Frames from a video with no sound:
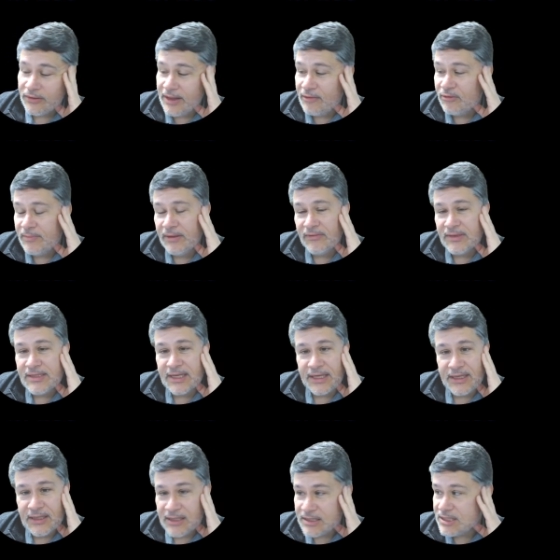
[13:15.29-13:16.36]
That would be
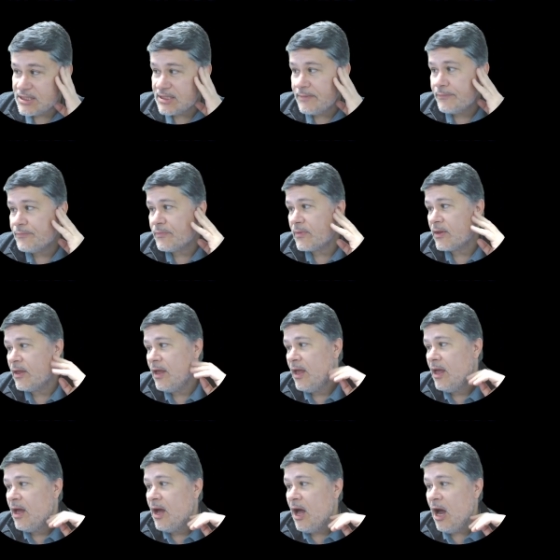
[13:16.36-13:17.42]
ridiculous.
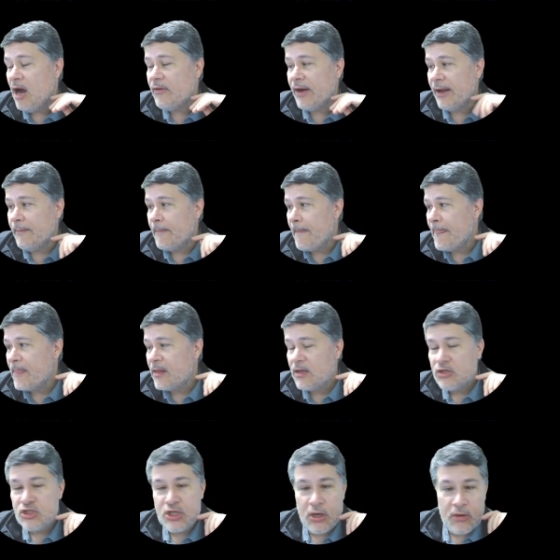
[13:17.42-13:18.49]
All right,
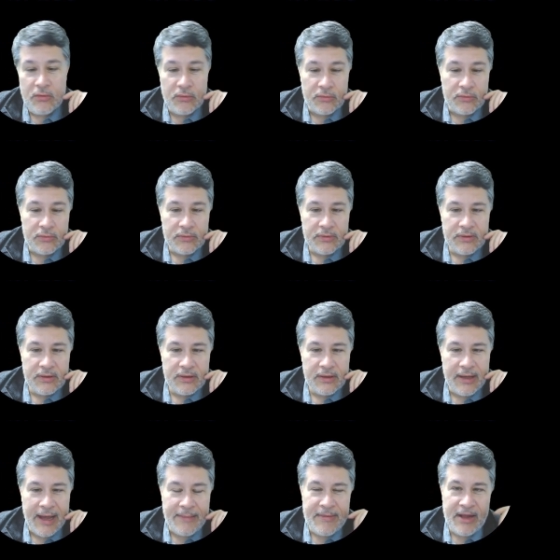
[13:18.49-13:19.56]
so
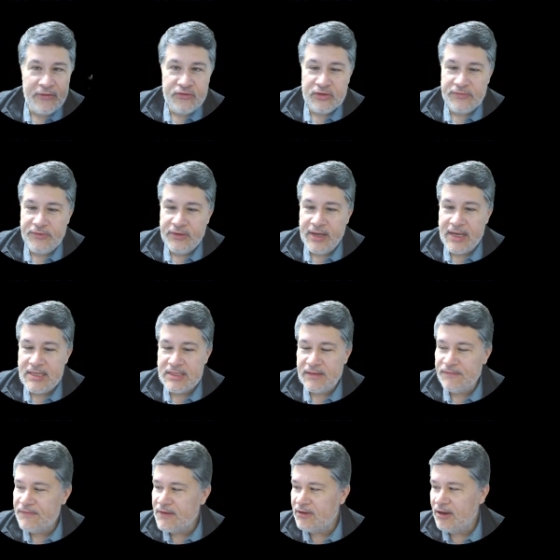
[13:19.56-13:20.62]
I'm not sure if you guys can
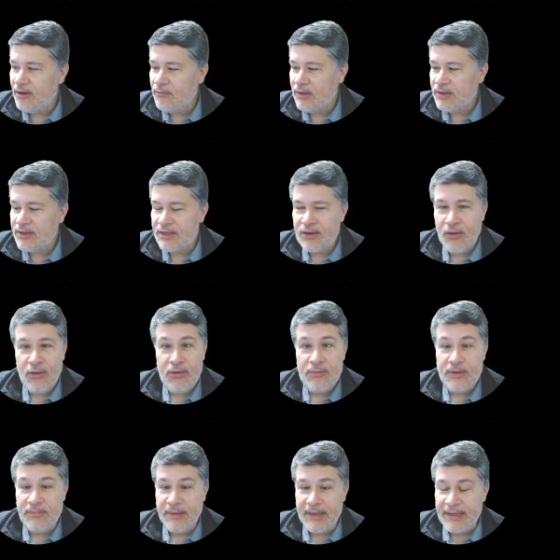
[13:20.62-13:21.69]
figure out what the goal
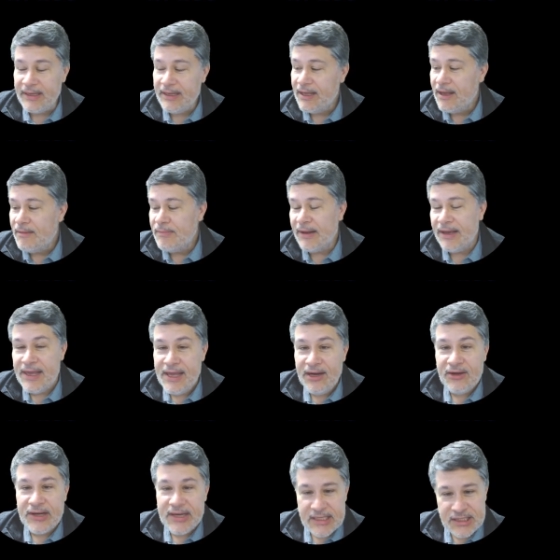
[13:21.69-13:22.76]
would be, but
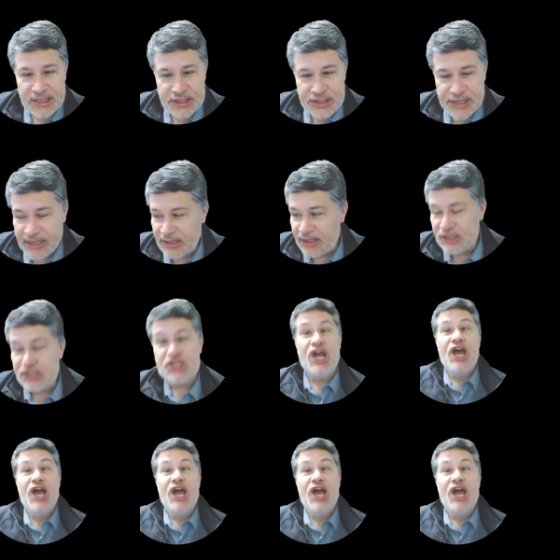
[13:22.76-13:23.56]
here is the challenge.